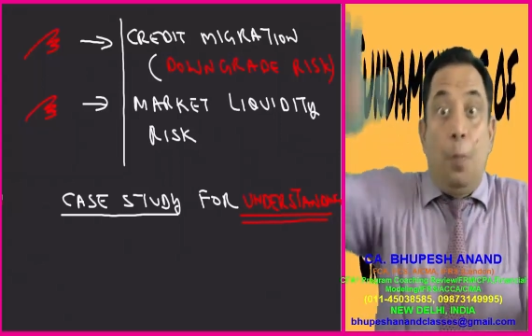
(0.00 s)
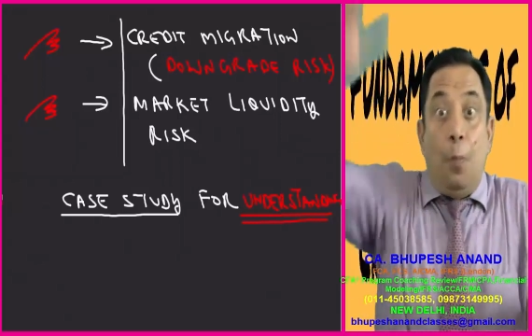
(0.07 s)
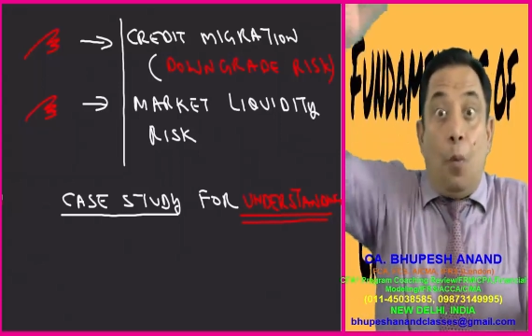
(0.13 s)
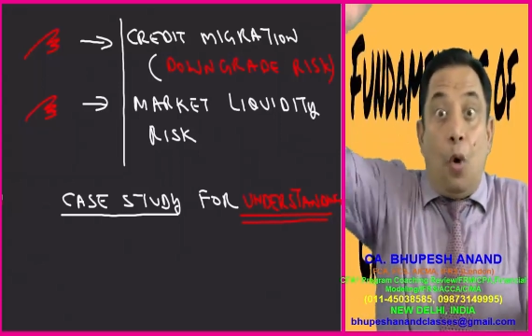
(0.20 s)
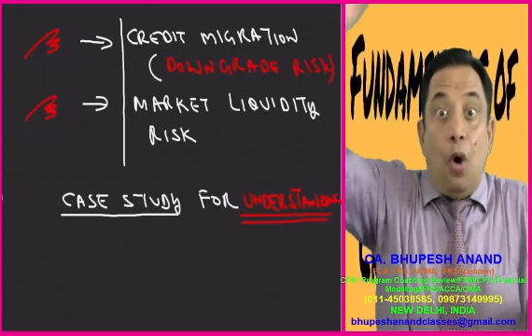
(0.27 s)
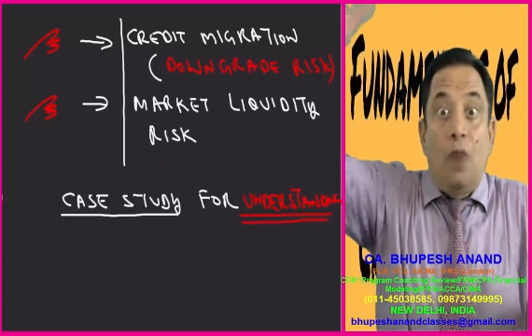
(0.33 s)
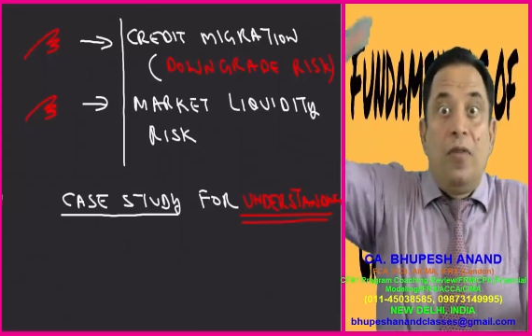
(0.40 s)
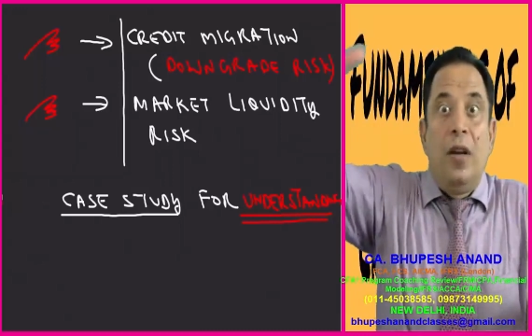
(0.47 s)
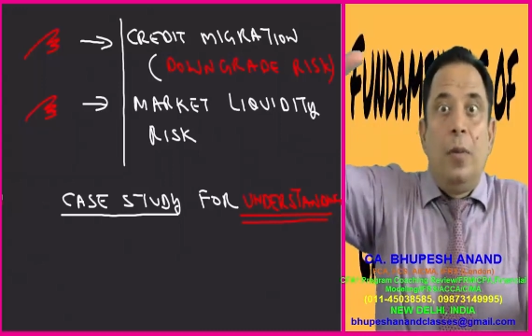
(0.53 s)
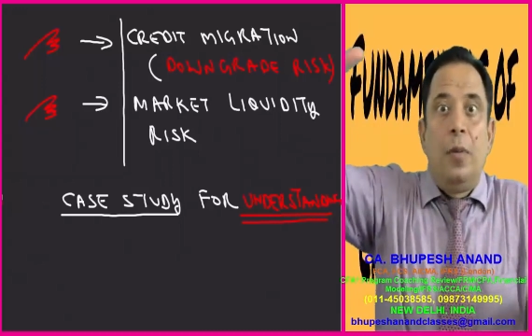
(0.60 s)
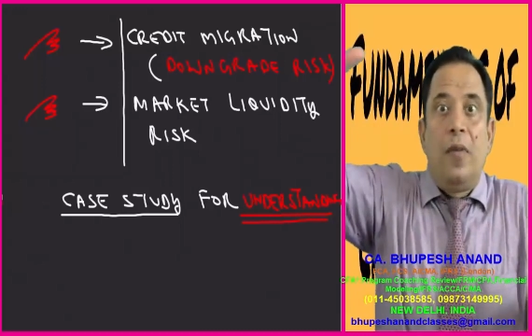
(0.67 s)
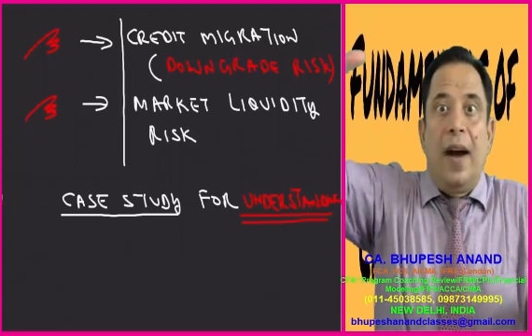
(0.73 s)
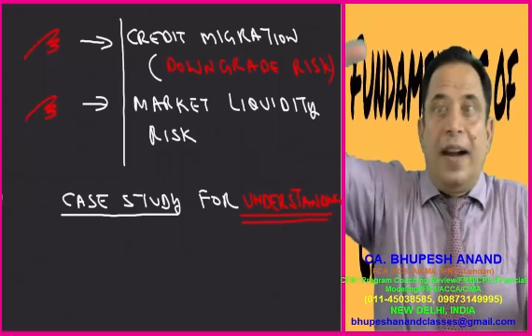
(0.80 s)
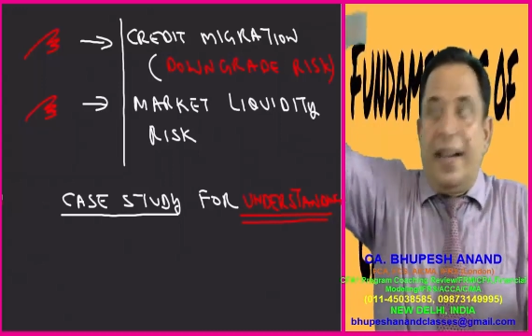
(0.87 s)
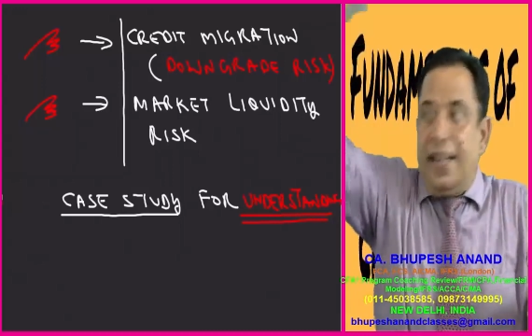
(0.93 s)
more will be
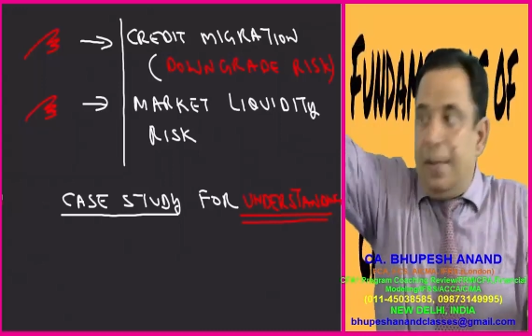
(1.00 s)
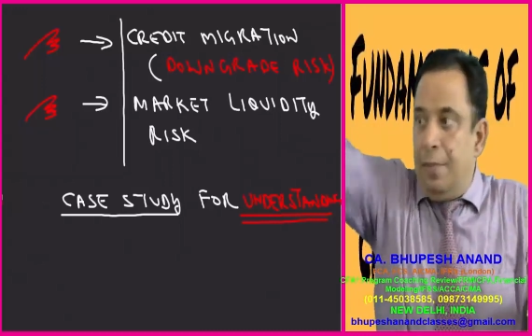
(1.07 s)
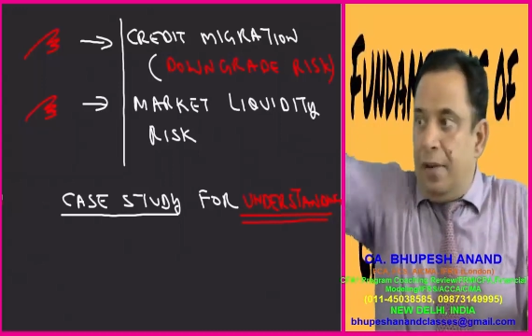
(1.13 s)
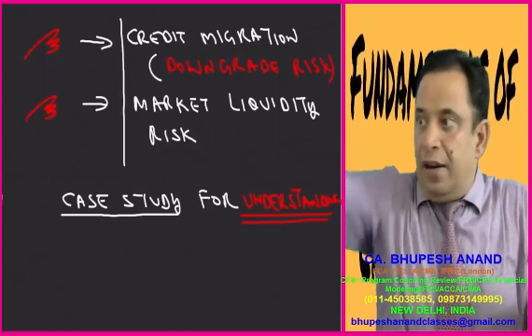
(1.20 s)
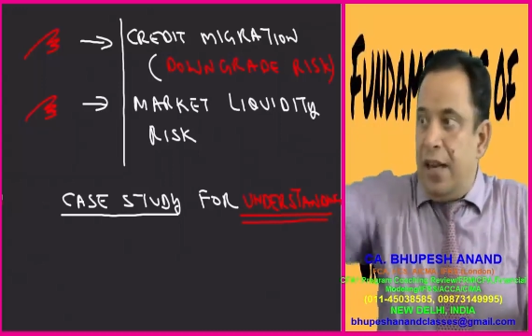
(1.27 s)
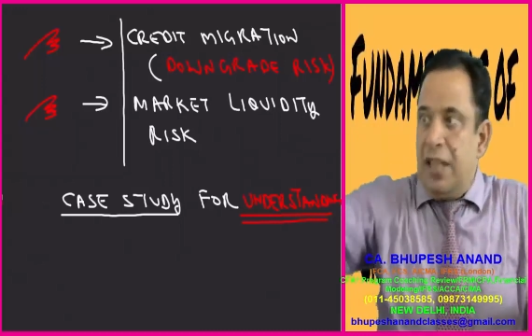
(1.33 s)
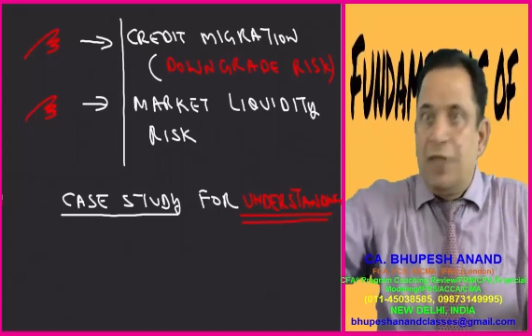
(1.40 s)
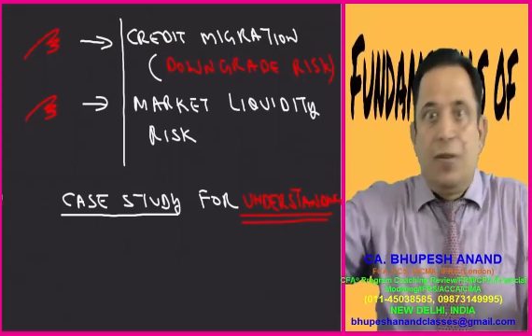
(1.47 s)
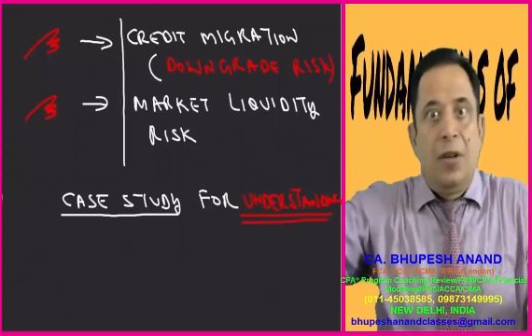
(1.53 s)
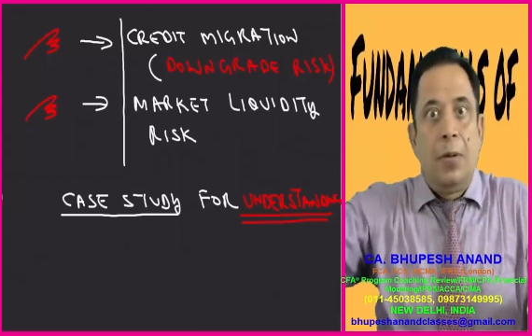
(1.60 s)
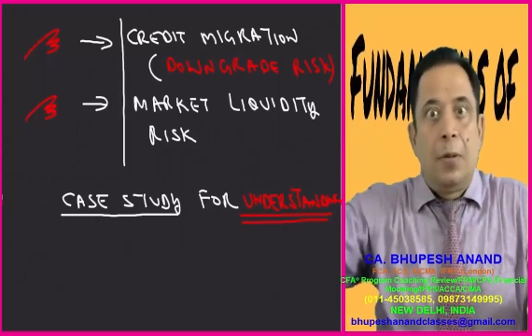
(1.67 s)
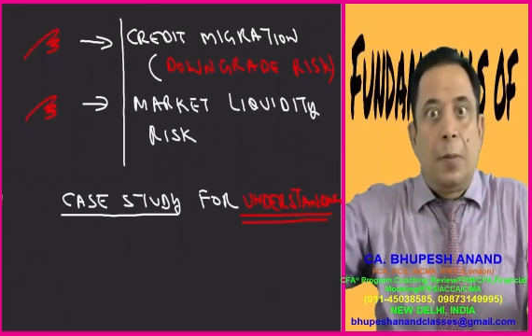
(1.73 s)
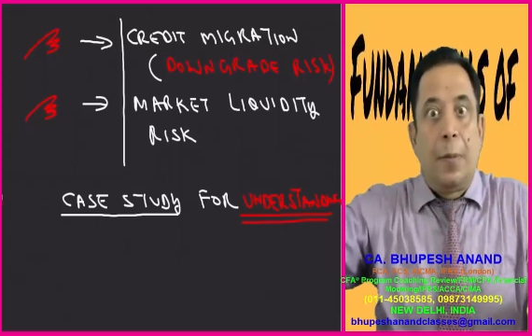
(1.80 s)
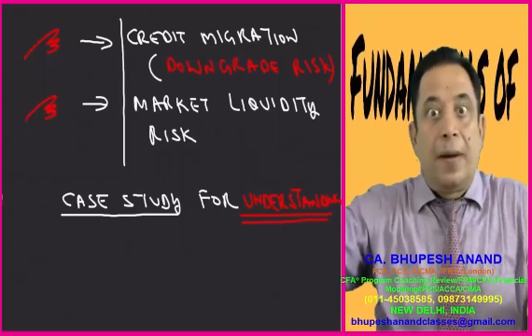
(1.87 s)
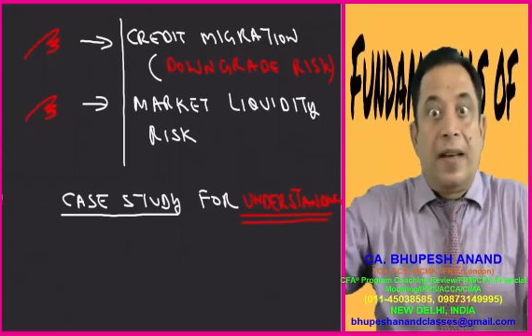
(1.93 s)
YTM, less will be
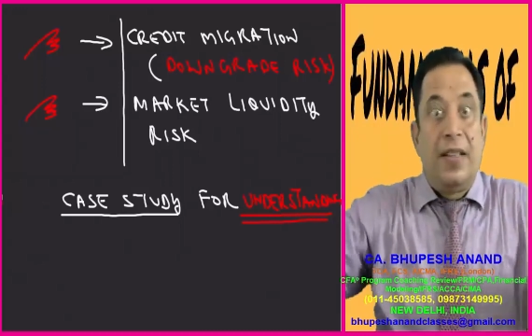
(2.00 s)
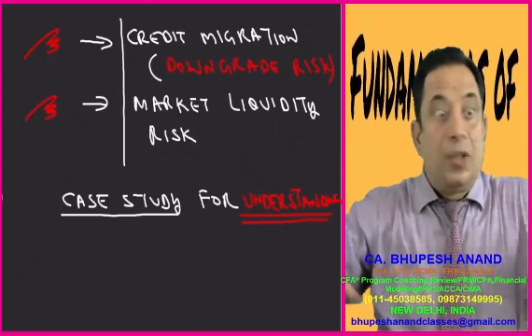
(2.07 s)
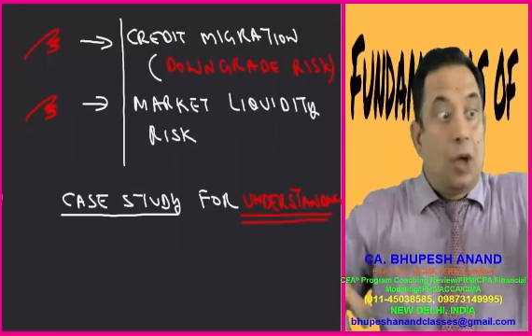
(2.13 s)
the price.